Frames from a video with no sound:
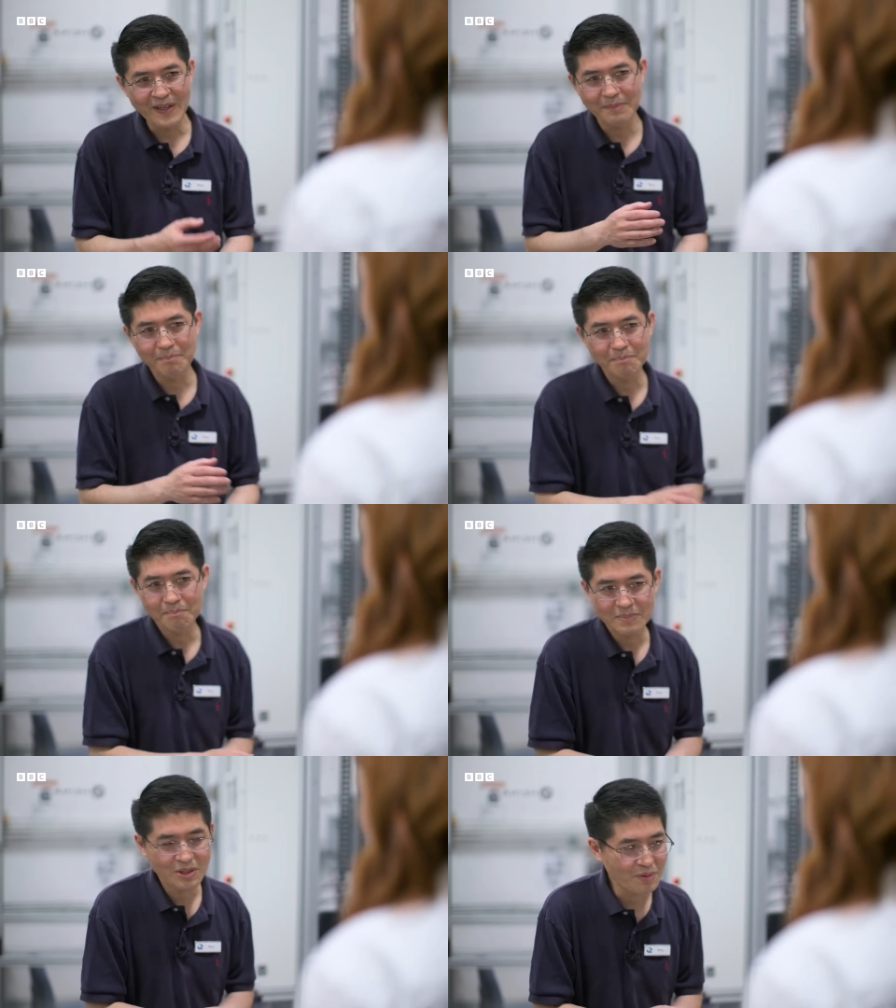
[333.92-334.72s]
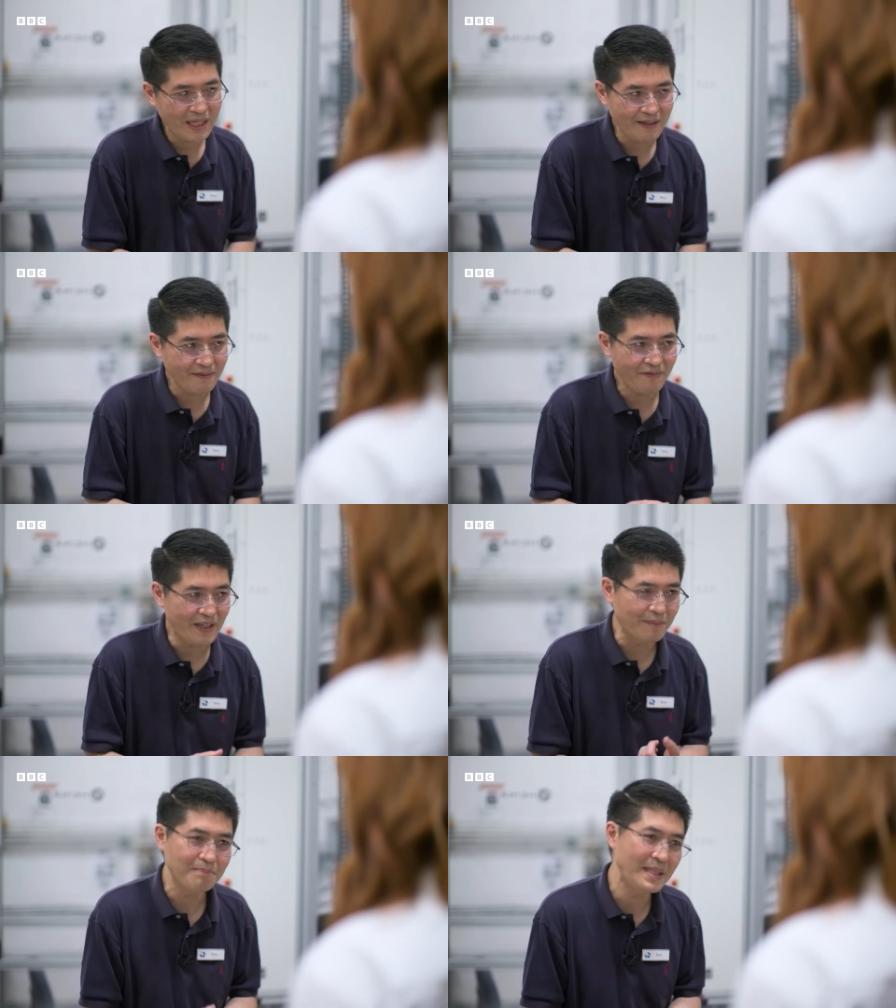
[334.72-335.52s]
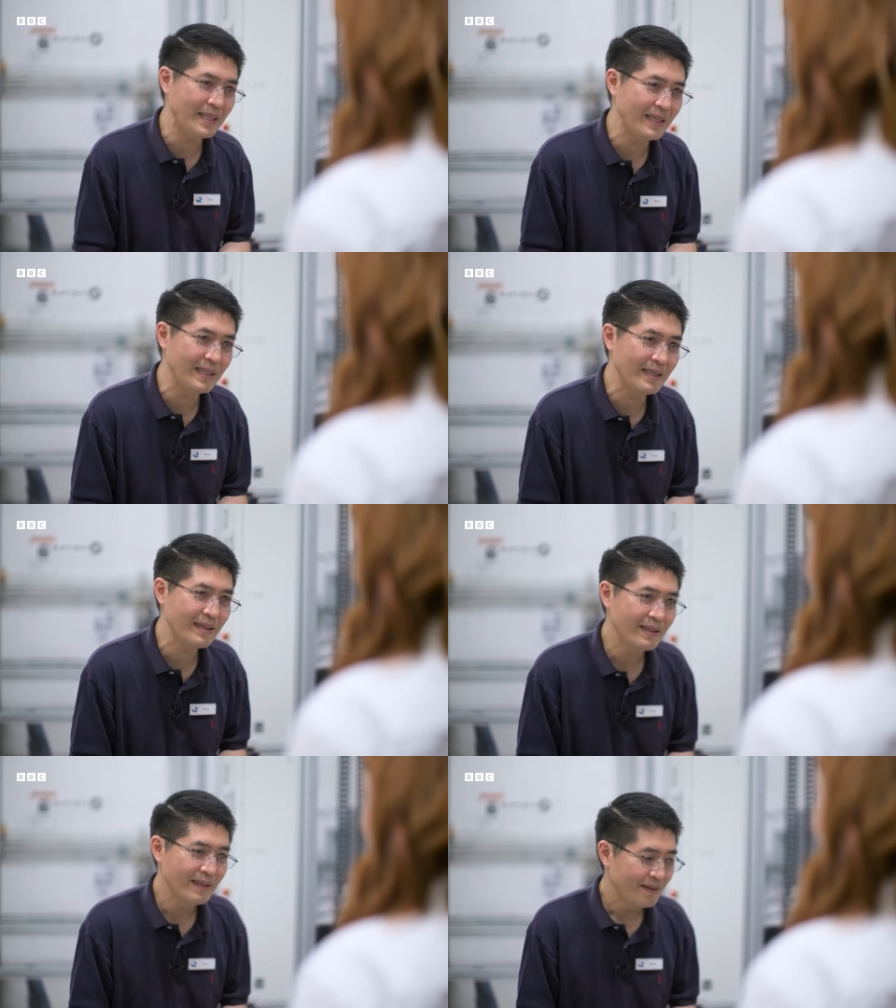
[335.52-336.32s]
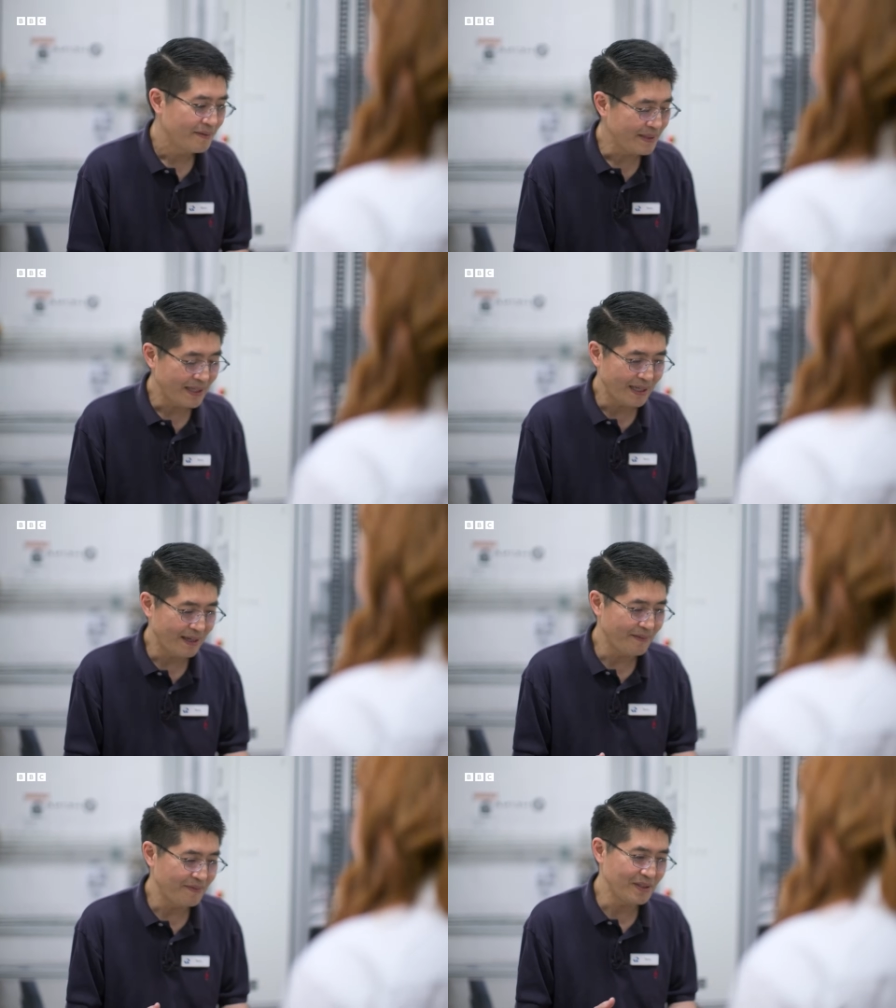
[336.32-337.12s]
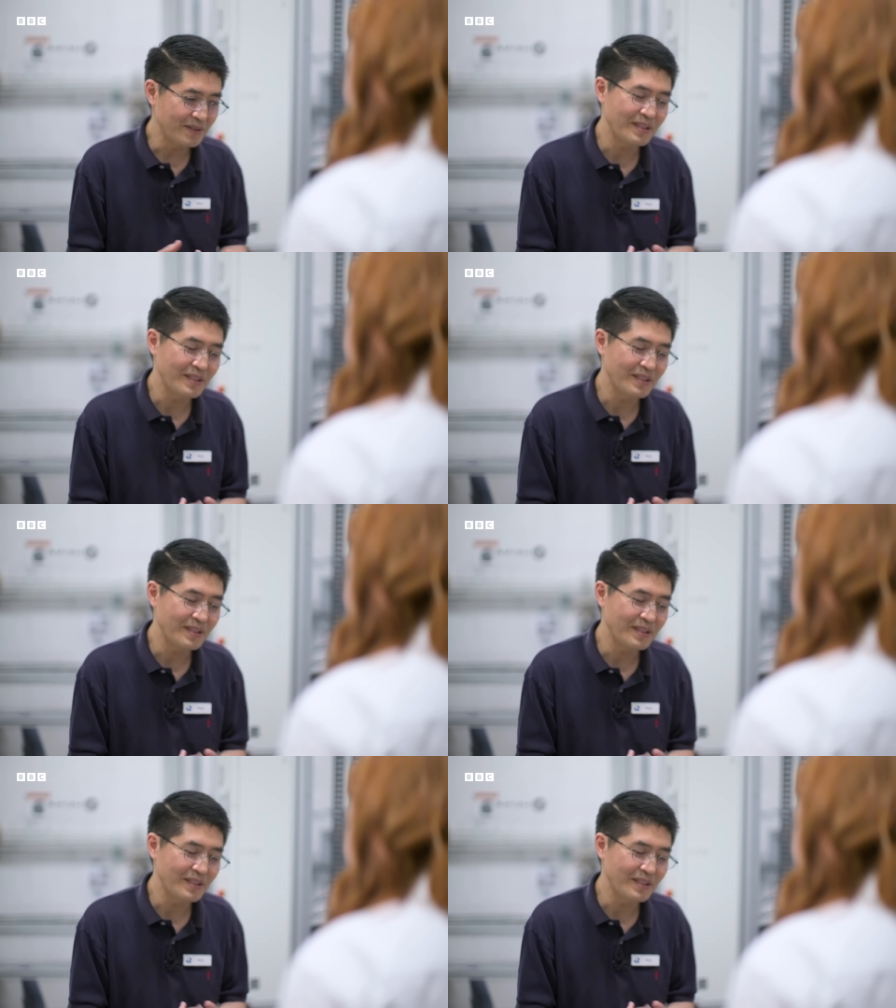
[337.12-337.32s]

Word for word: Fake sweat, fake pee, we have you